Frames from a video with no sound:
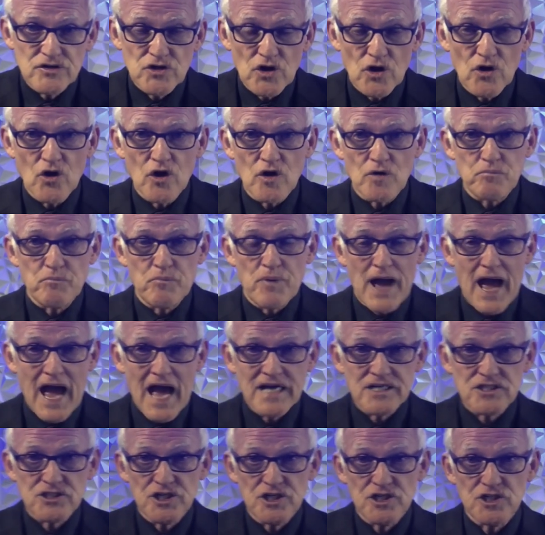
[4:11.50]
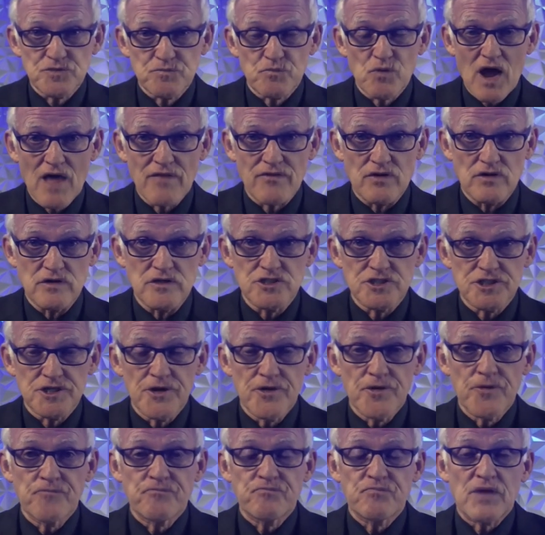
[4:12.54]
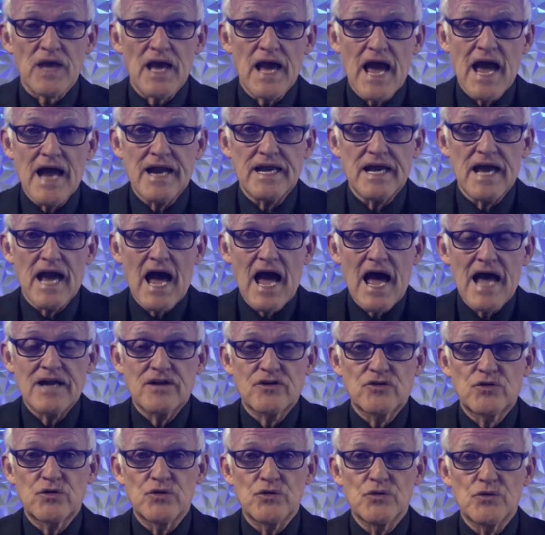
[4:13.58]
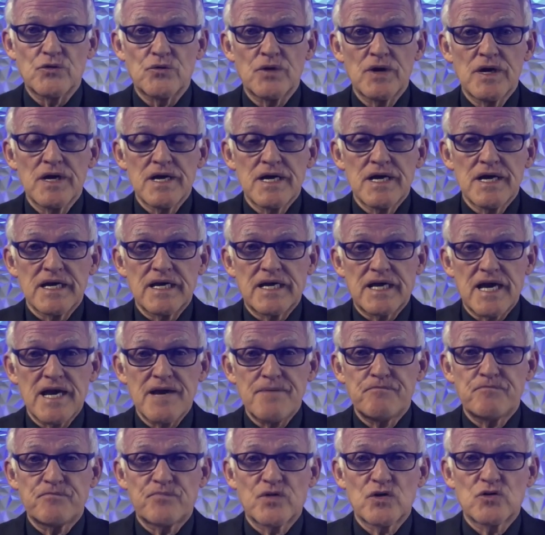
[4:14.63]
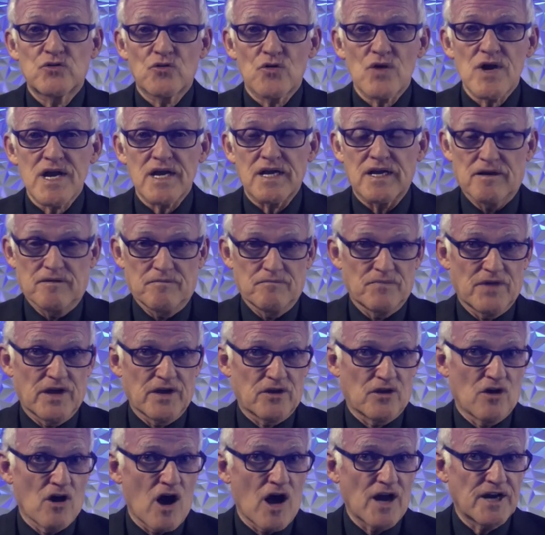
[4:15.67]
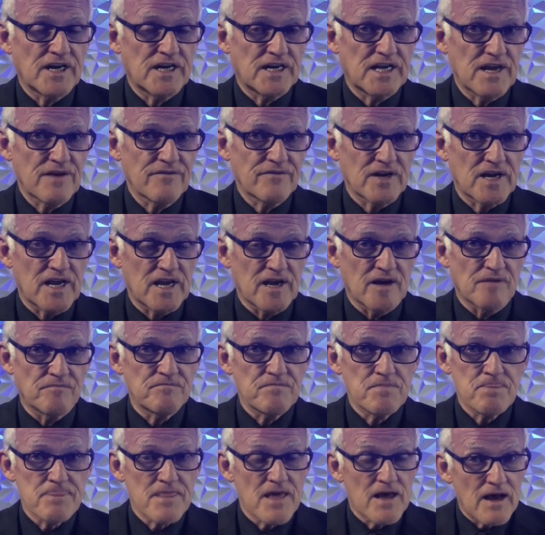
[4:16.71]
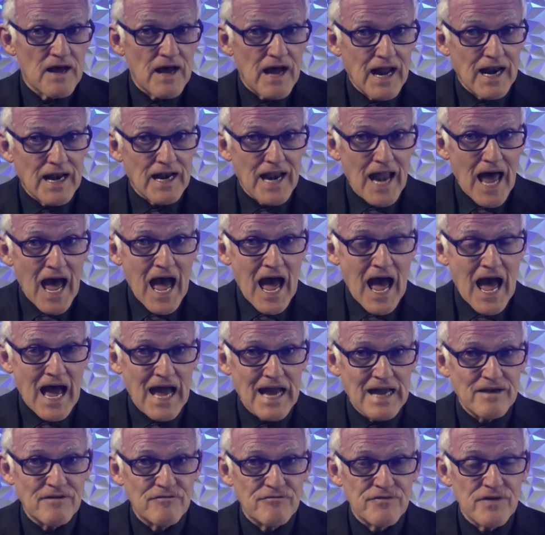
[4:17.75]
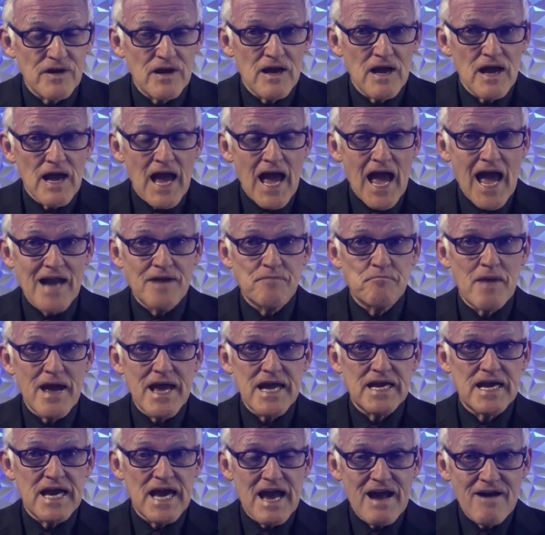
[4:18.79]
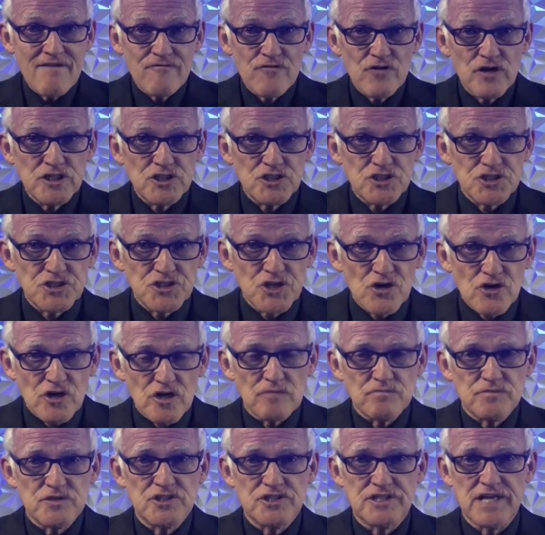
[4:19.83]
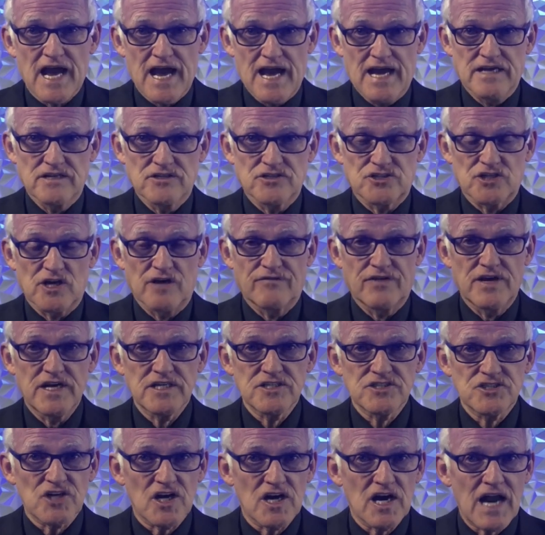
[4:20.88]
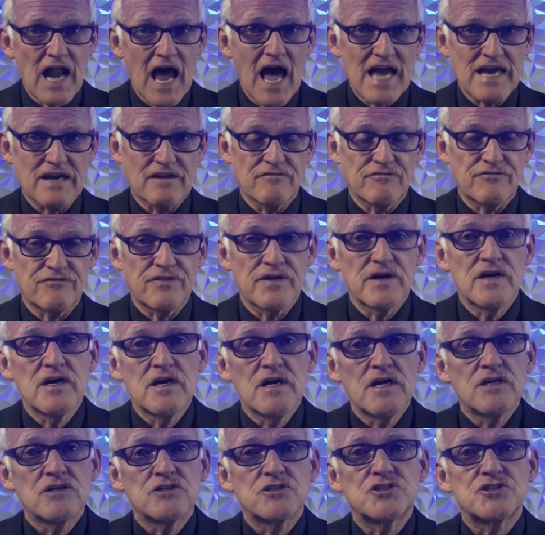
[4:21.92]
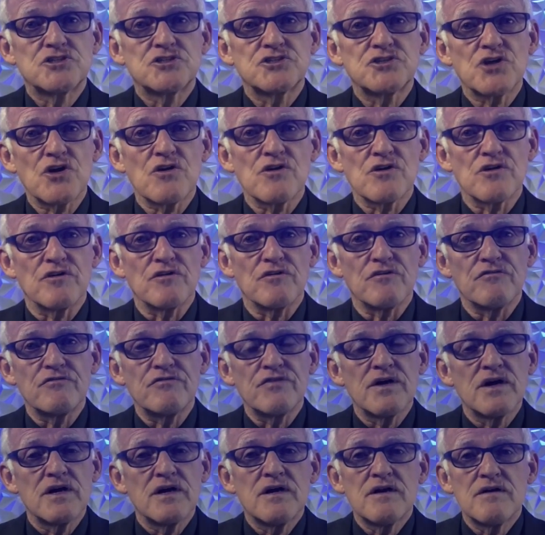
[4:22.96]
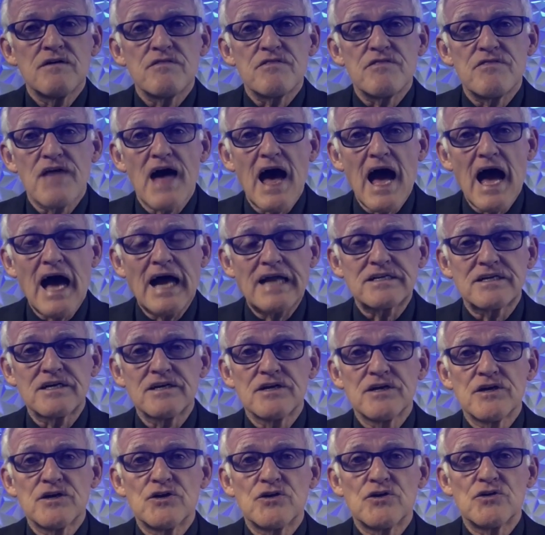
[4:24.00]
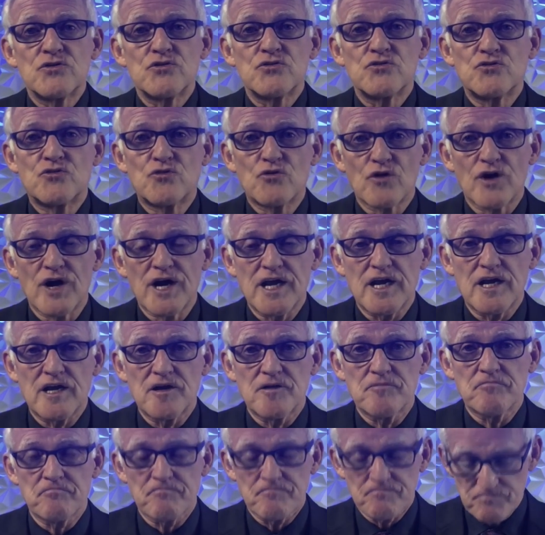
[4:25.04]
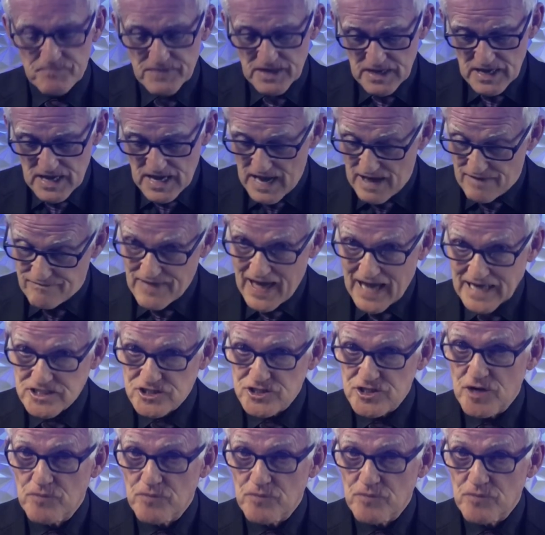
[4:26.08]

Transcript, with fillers: to look past his brothers and he had to keep the dream that God had given him alive and make every circumstance of his life serve that dream. And that's an